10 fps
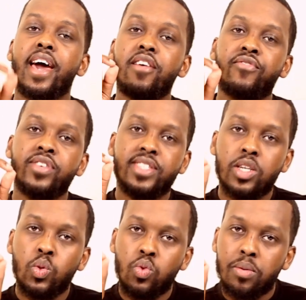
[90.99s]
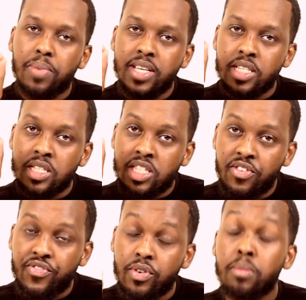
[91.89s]
Every single one plays a
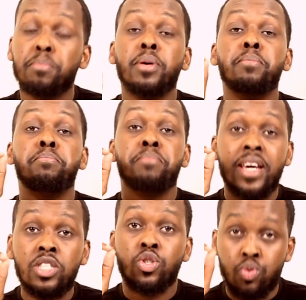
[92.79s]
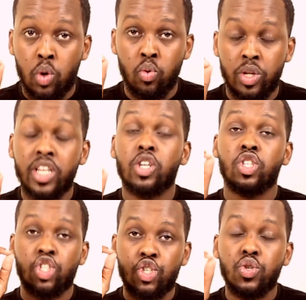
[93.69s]
different but major role in
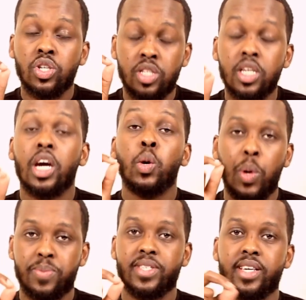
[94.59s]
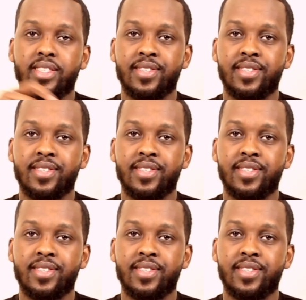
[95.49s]
constructing a website.